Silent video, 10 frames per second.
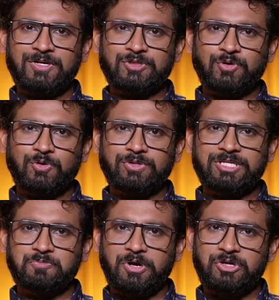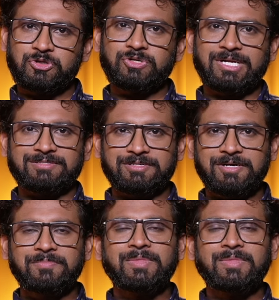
So this point you should consider.